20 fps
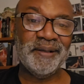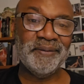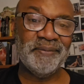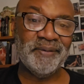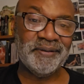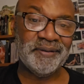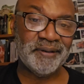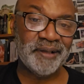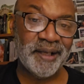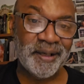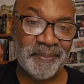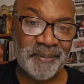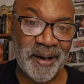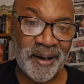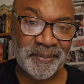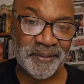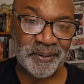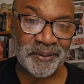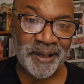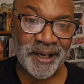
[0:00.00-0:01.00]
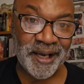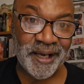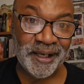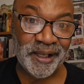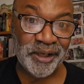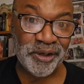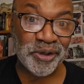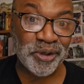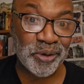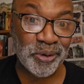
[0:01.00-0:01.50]
It probably wasn't hip hop till
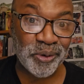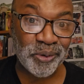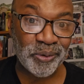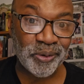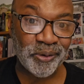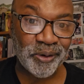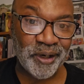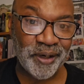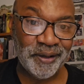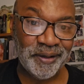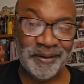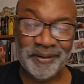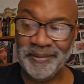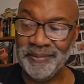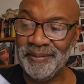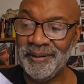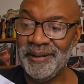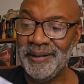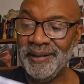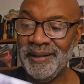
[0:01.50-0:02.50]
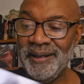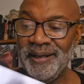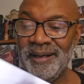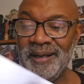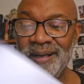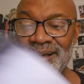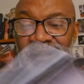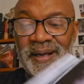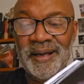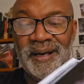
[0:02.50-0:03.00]
82 or 83.
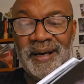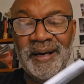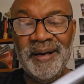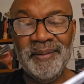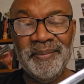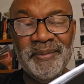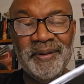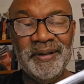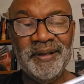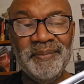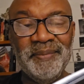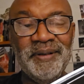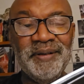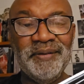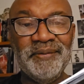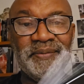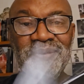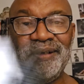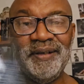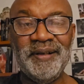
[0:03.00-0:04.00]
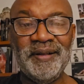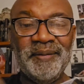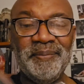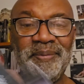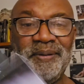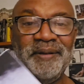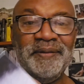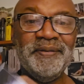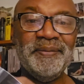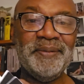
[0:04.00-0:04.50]
But let me just read
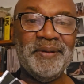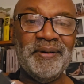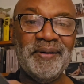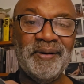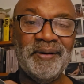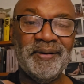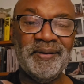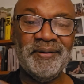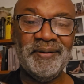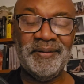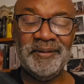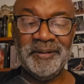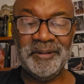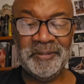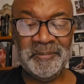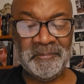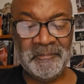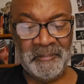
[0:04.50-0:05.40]
another piece from the article.